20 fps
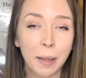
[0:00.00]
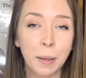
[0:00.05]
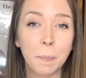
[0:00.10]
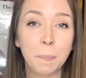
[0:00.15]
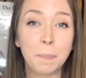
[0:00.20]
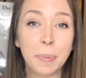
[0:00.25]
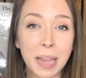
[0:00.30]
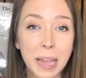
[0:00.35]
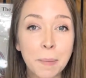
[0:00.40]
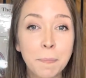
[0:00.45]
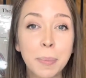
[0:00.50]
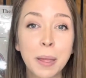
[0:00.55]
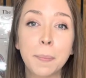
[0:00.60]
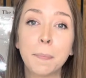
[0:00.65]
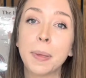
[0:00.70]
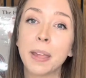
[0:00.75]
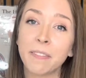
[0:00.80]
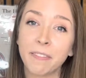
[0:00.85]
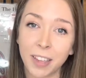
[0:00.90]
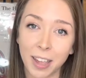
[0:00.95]

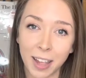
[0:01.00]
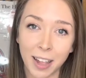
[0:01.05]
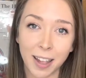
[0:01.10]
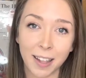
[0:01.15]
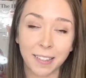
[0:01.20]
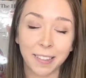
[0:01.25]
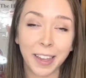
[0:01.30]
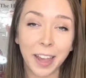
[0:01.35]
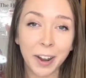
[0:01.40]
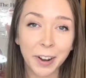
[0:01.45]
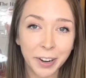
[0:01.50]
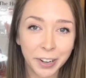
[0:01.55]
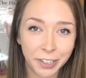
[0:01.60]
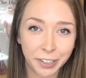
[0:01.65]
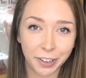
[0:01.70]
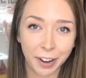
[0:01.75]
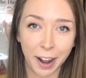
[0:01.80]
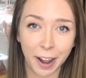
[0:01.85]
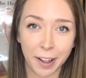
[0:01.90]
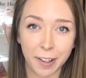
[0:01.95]
BPPV is
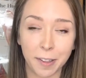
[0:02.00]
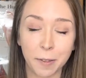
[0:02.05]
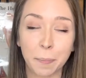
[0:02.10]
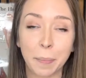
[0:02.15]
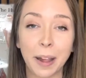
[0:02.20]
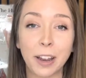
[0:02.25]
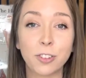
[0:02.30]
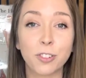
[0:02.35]
characterized by